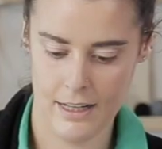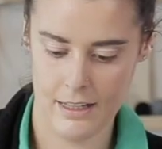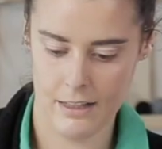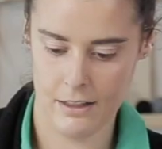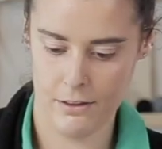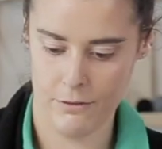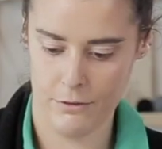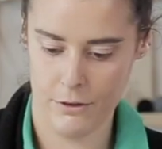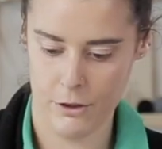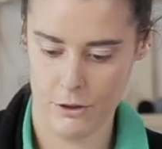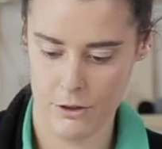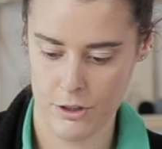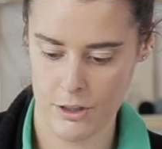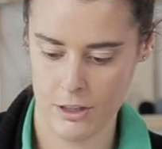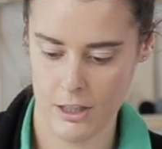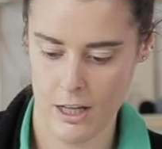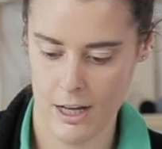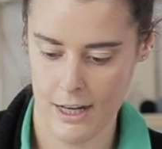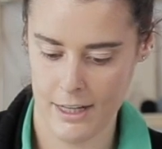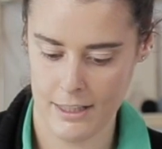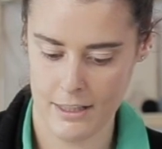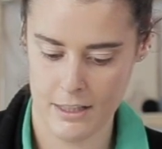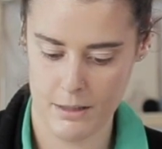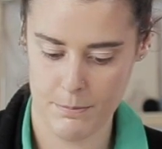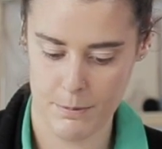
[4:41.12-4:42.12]
any of those
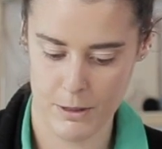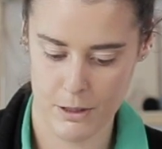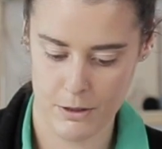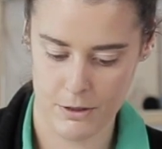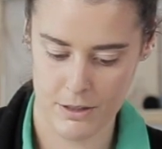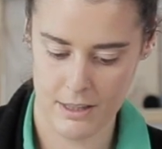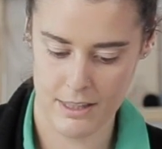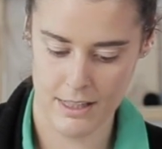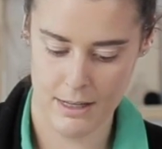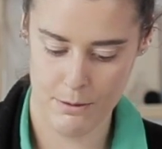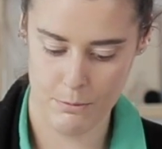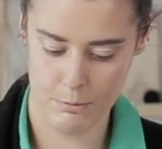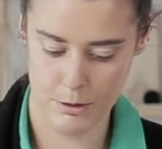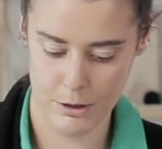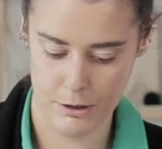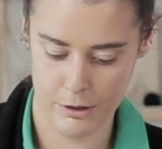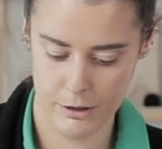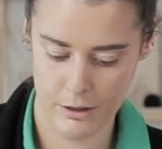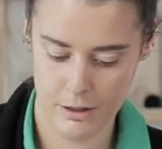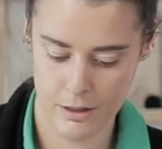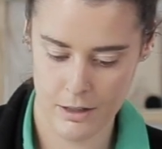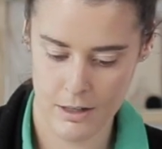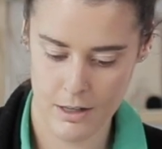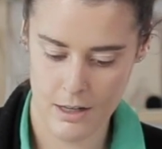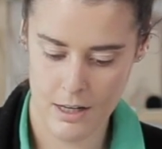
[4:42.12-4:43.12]
lines, because they
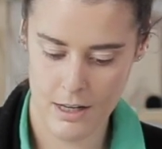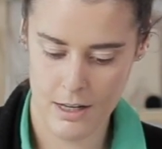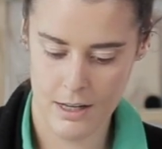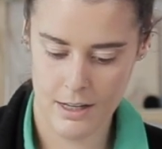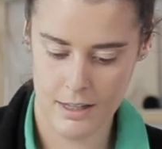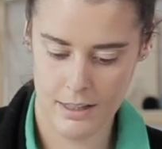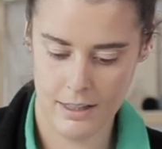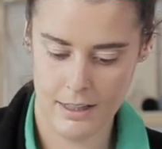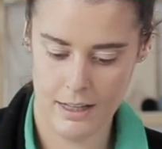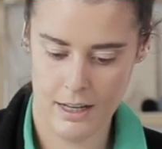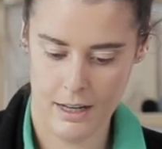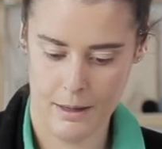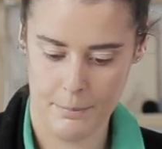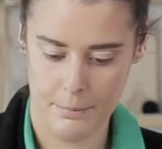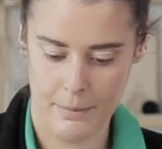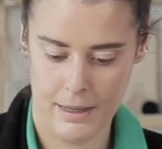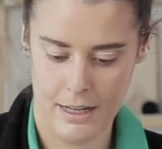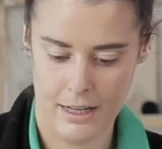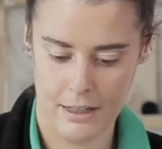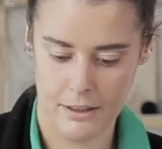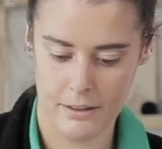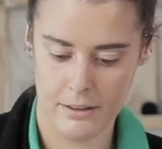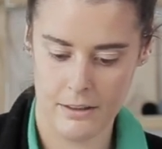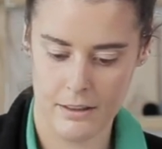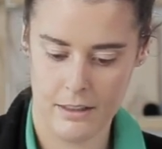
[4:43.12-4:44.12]
will come
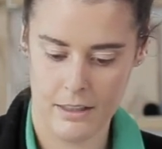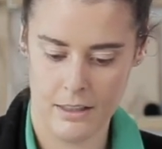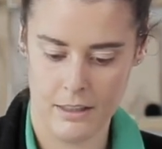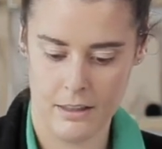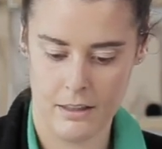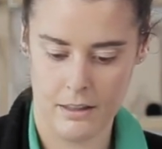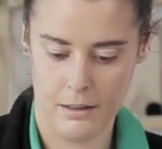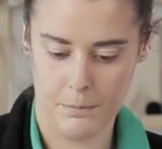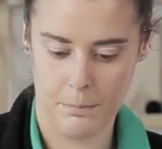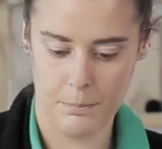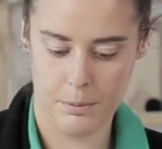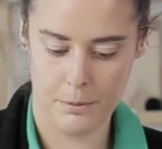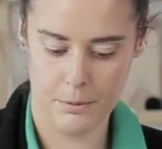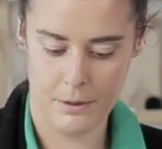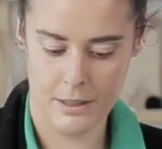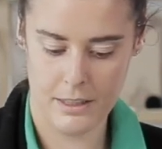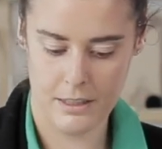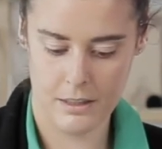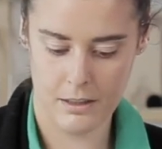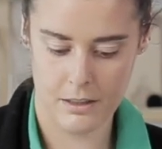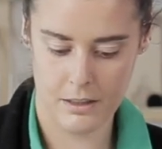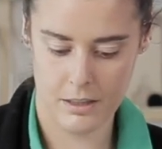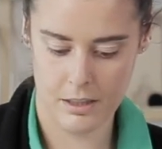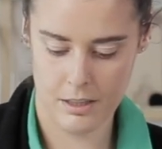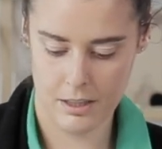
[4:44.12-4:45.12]
out in the
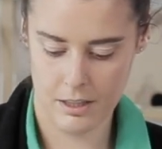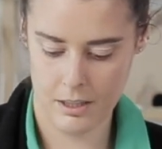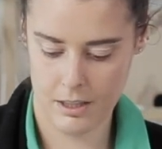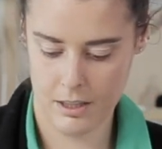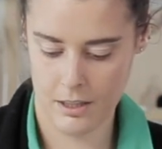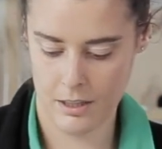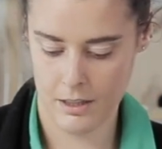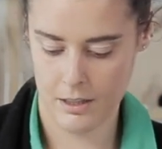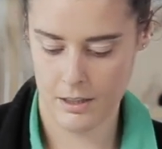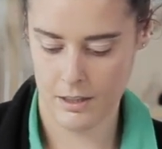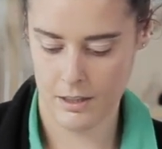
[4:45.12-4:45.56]
print.